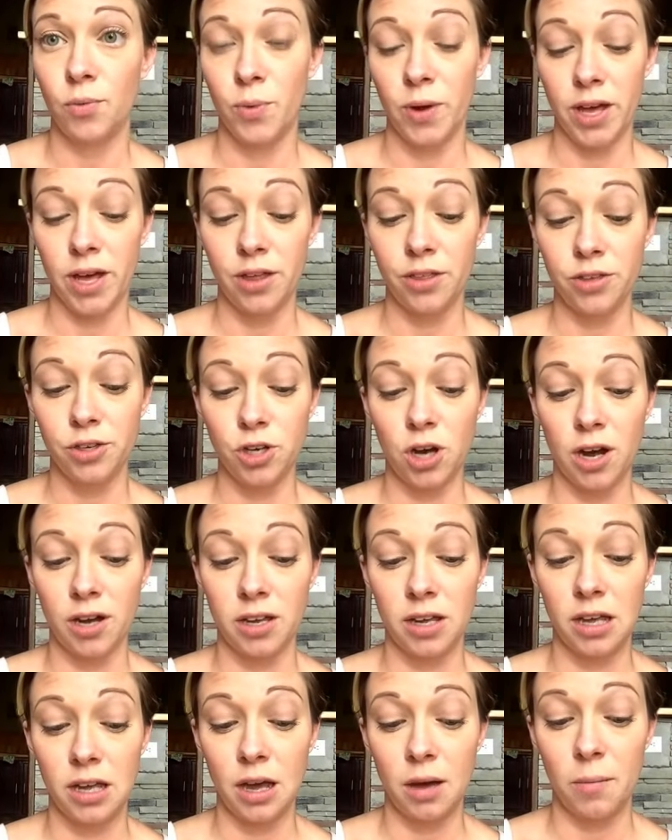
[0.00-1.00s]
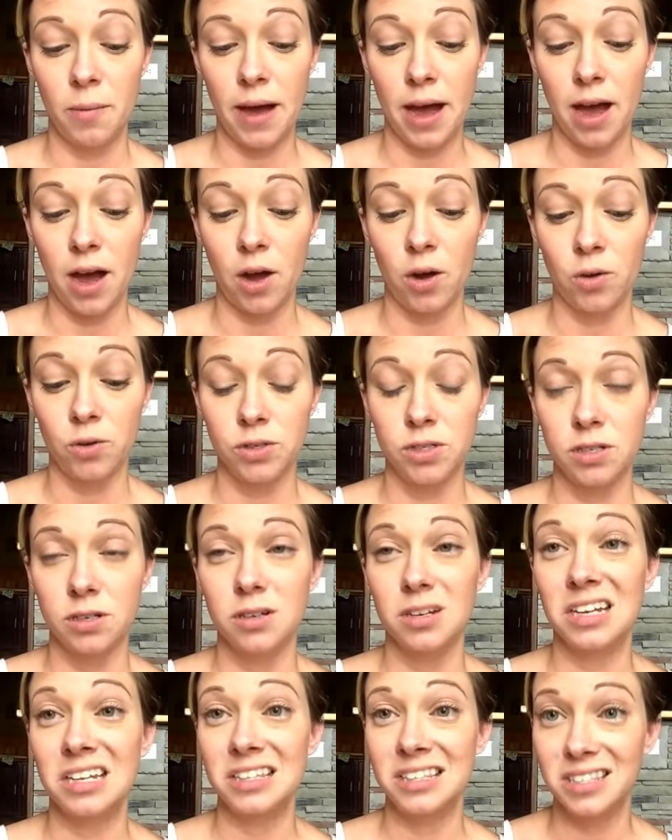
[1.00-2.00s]
with talking about
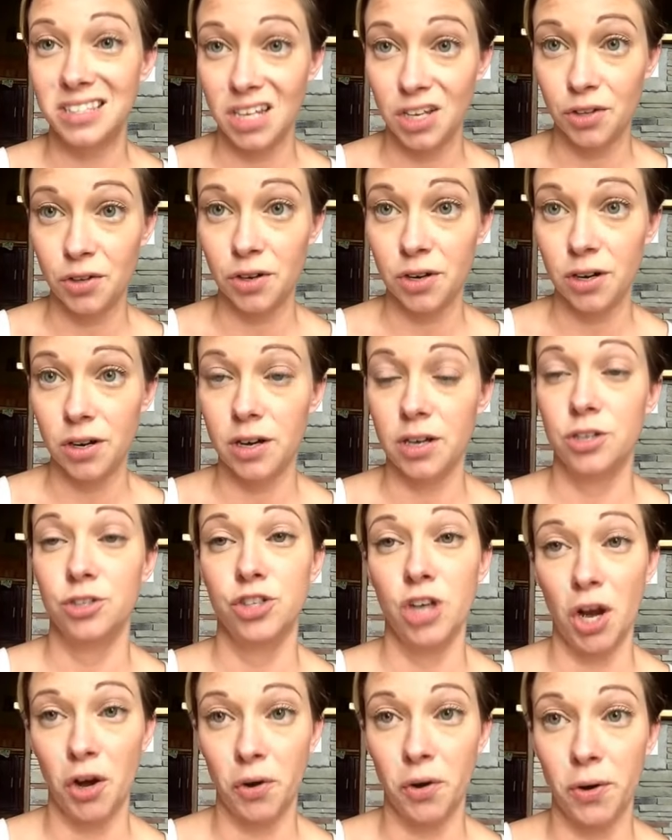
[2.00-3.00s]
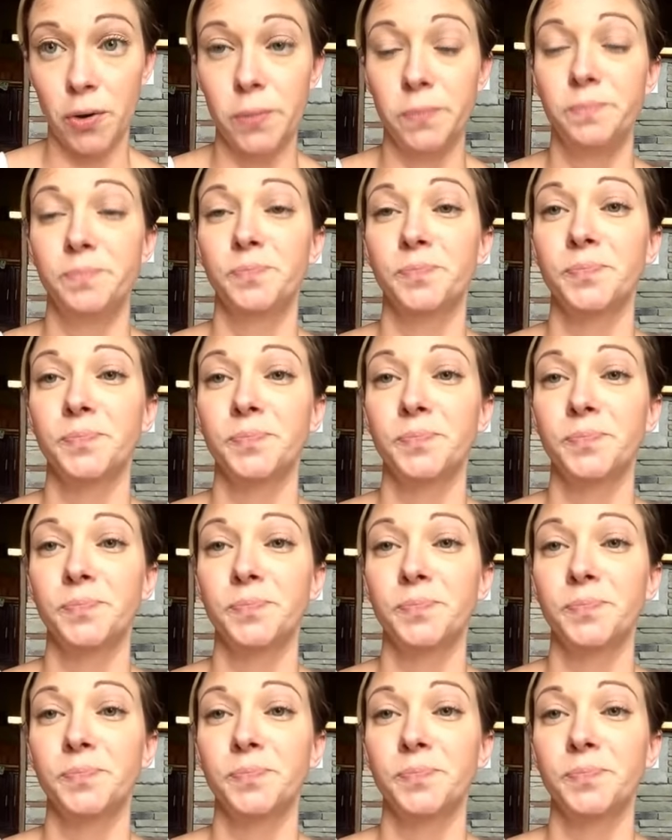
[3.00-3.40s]
concealer in general.